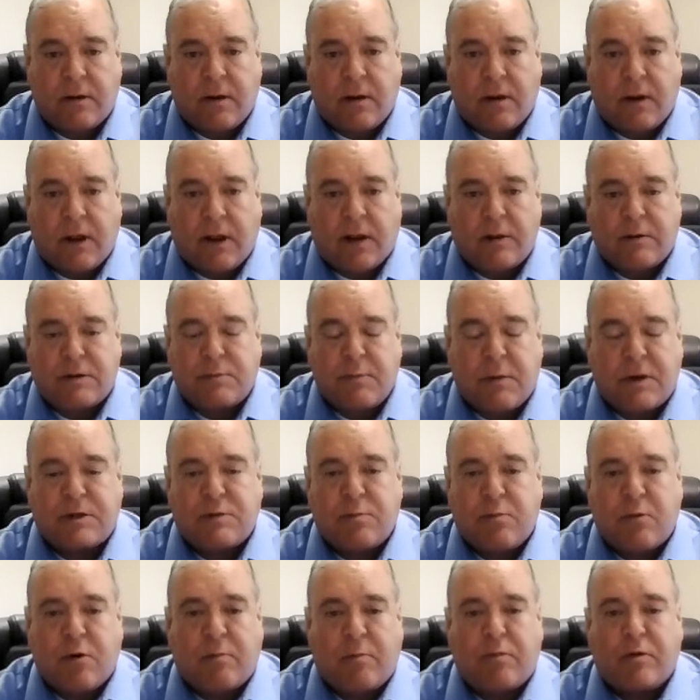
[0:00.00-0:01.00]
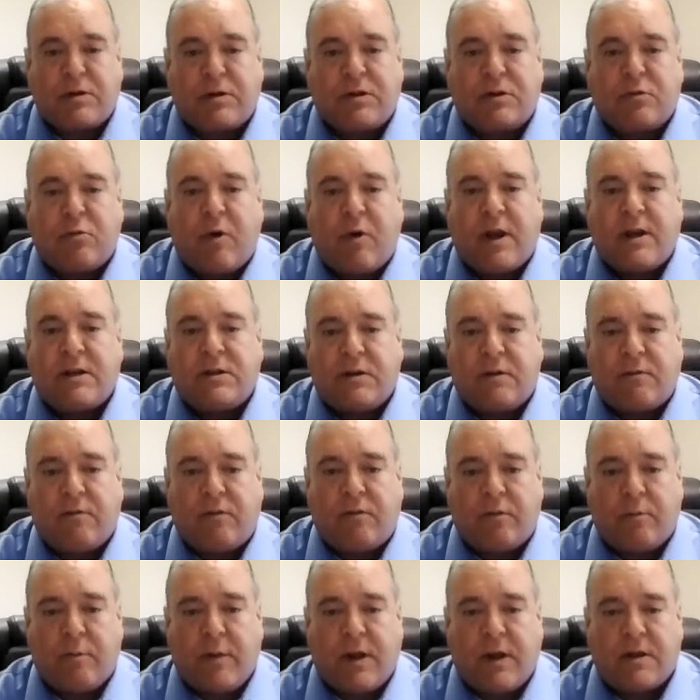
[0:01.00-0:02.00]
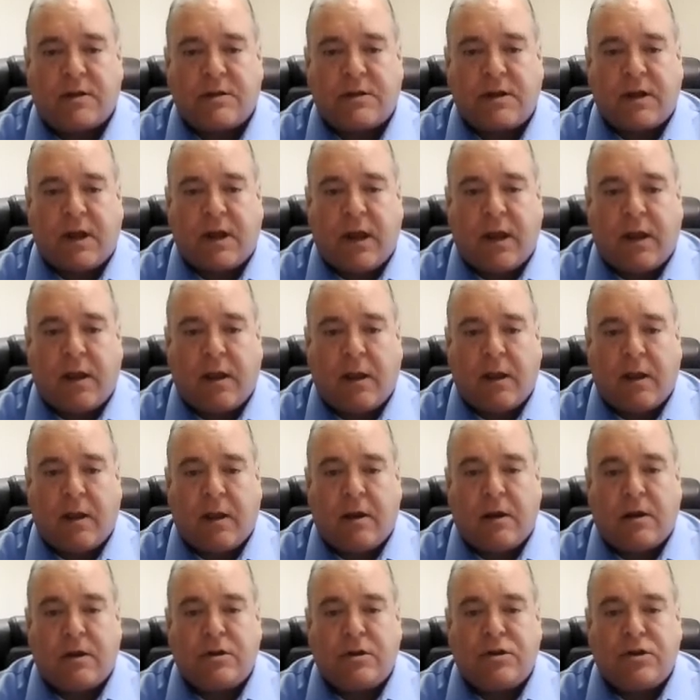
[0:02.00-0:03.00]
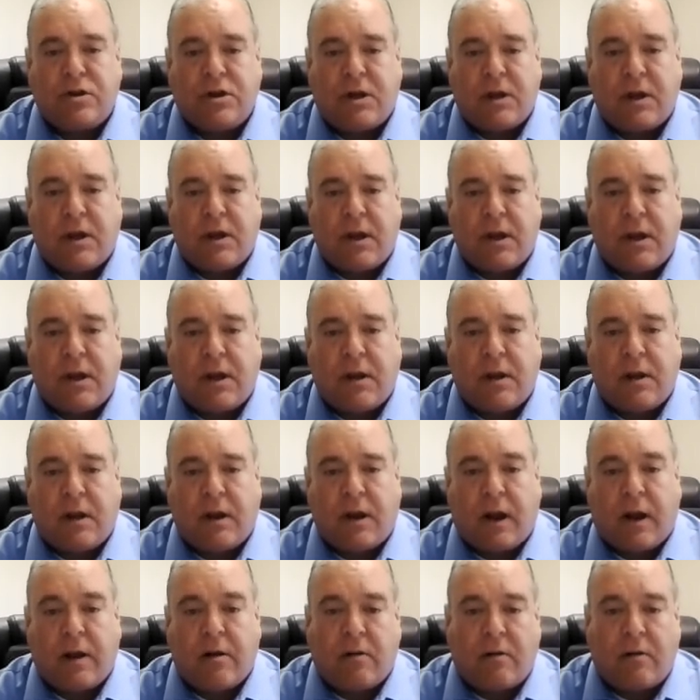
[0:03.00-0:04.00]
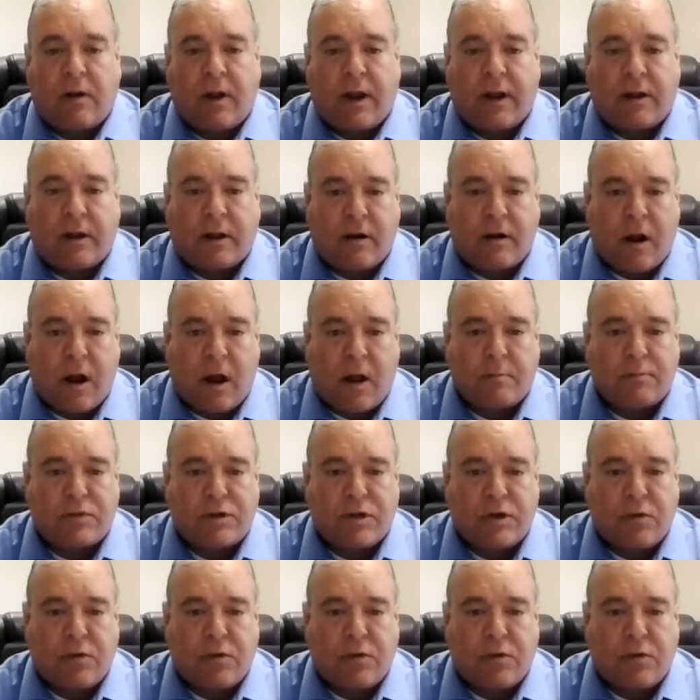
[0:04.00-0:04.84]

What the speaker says: It's much more persuasive for me to say, gee, I don't like the comps you